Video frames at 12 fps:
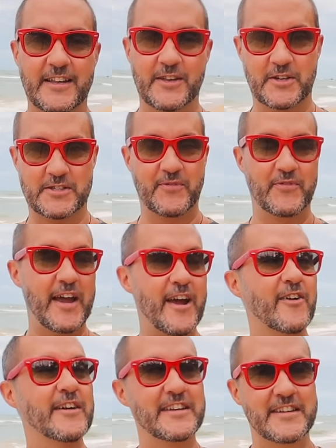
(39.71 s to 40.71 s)
looks
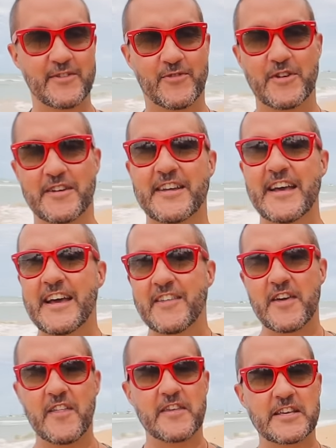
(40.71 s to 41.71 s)
very different
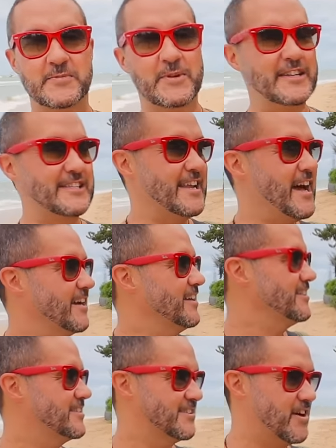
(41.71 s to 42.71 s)
than this, but it's not
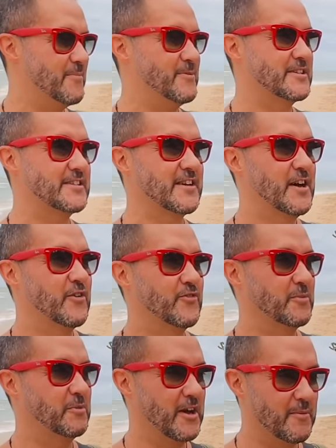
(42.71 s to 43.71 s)
gonna stop us
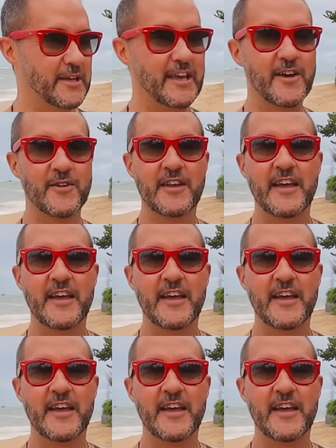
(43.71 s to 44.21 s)
from coming out